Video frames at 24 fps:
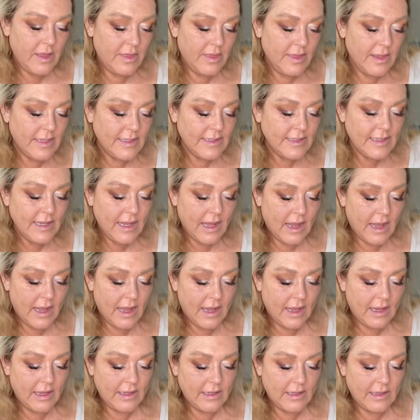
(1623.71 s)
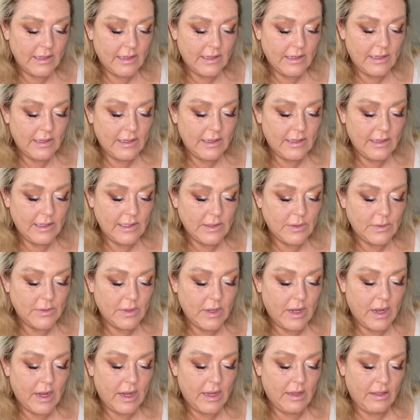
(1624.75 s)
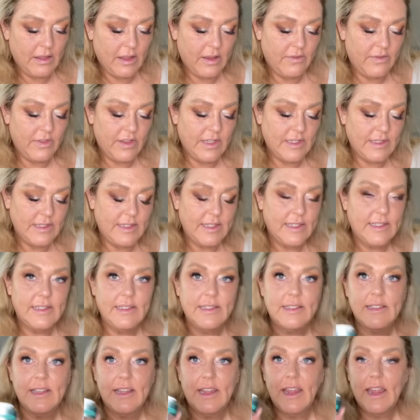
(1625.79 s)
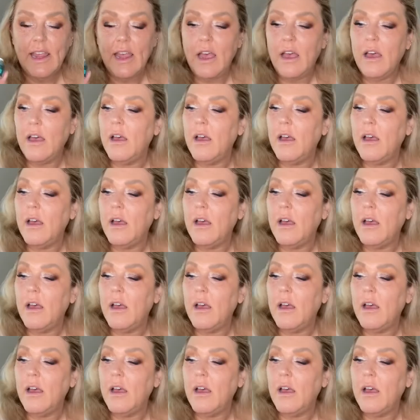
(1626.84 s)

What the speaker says: This guy is, I love this. This is the